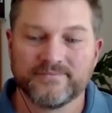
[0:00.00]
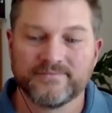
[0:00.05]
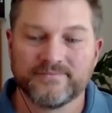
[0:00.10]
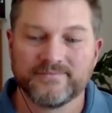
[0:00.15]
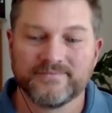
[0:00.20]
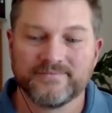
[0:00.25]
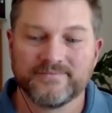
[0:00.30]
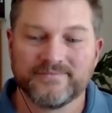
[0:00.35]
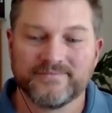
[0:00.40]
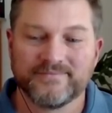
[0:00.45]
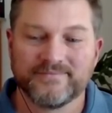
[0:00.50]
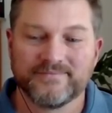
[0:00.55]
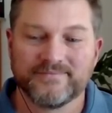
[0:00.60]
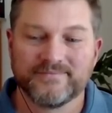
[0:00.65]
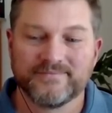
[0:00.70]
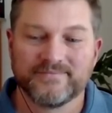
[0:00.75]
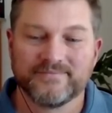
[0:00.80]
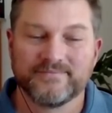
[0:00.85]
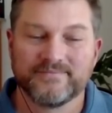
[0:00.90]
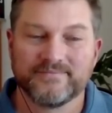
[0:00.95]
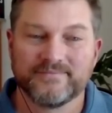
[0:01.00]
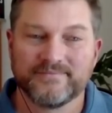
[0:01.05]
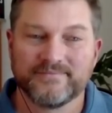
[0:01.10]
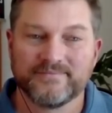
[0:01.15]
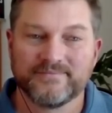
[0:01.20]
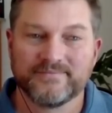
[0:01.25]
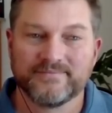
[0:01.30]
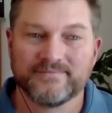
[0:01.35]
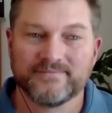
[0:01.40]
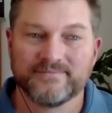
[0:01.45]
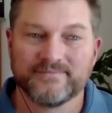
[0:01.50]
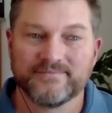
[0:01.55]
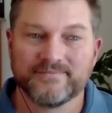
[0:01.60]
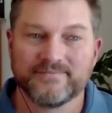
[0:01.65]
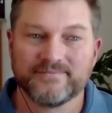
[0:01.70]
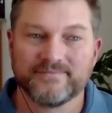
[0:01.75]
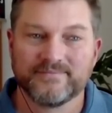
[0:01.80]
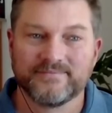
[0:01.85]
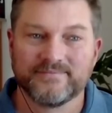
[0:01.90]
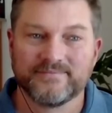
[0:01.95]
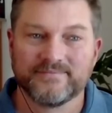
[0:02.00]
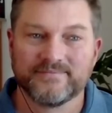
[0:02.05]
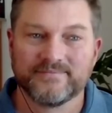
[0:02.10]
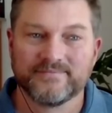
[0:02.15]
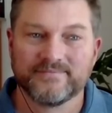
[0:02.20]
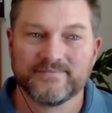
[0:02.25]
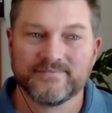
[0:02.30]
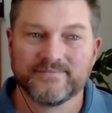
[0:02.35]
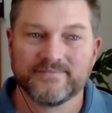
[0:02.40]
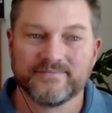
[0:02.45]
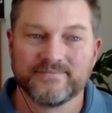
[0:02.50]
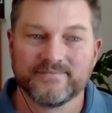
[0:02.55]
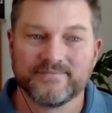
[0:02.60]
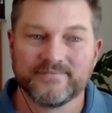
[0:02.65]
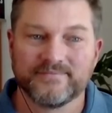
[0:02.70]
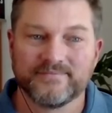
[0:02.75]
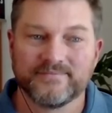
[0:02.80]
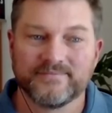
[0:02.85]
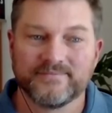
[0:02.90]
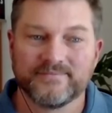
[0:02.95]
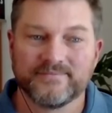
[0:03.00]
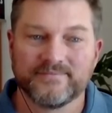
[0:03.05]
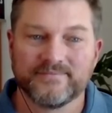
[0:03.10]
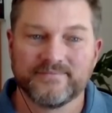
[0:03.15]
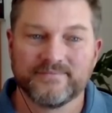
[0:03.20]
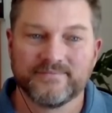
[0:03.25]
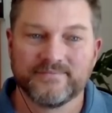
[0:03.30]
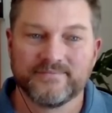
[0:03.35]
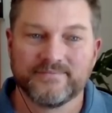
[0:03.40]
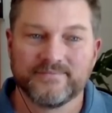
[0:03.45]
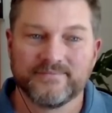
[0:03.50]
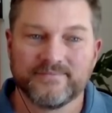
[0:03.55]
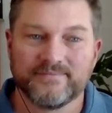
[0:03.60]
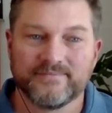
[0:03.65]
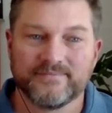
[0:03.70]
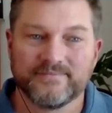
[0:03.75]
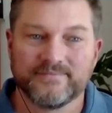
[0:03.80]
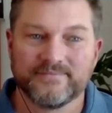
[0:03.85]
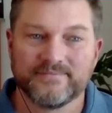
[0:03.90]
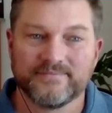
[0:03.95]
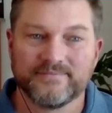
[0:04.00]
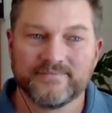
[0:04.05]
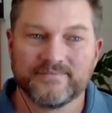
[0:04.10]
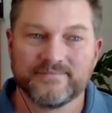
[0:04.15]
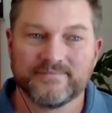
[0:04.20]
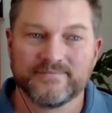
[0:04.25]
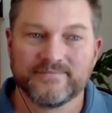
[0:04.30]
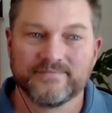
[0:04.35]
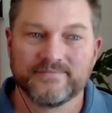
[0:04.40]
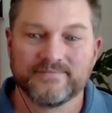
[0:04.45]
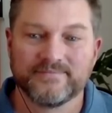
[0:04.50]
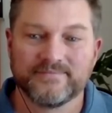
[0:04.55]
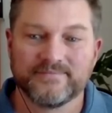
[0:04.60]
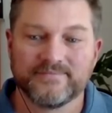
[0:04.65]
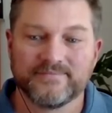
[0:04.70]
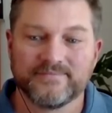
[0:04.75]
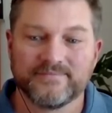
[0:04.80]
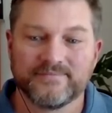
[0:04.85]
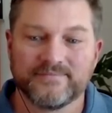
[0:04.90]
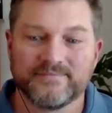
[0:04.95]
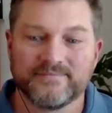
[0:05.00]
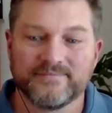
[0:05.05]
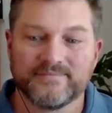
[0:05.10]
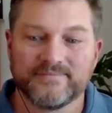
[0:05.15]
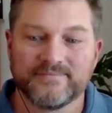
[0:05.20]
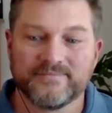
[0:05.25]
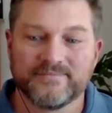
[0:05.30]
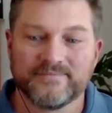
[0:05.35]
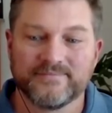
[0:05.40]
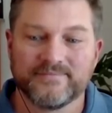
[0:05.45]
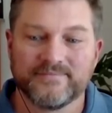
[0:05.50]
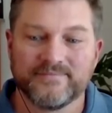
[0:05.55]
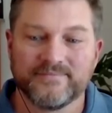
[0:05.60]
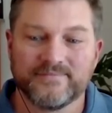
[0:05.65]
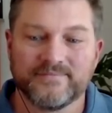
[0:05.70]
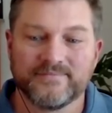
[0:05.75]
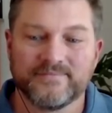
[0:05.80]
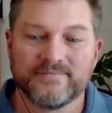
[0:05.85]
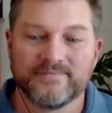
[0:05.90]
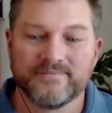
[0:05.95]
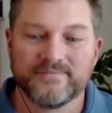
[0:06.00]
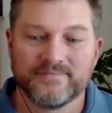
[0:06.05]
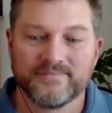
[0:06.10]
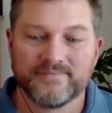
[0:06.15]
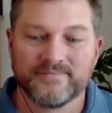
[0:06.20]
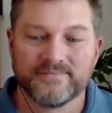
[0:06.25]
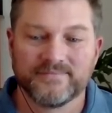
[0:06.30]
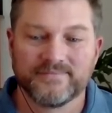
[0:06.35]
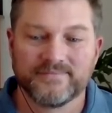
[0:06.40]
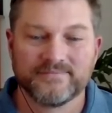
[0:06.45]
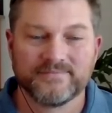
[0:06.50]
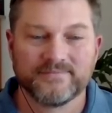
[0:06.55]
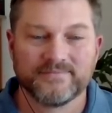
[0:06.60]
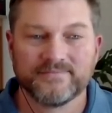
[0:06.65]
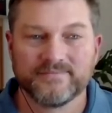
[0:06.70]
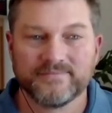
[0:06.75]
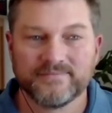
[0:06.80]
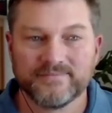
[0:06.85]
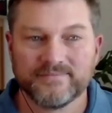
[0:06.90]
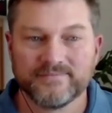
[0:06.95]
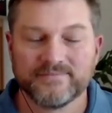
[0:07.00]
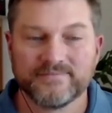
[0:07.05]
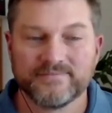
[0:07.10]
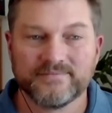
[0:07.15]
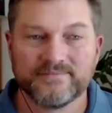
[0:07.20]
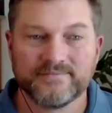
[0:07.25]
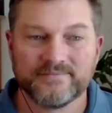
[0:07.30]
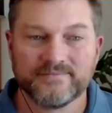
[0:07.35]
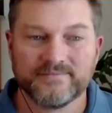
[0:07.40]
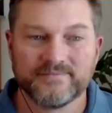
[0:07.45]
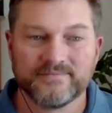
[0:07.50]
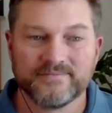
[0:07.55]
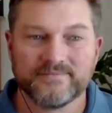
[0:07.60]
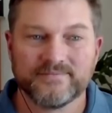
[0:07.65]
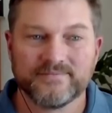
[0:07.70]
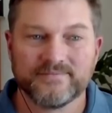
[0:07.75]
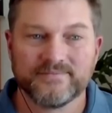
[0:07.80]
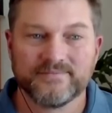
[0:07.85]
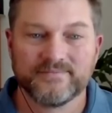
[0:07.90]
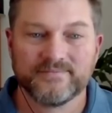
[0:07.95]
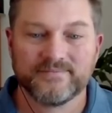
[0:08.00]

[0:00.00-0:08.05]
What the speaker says: (not speaking)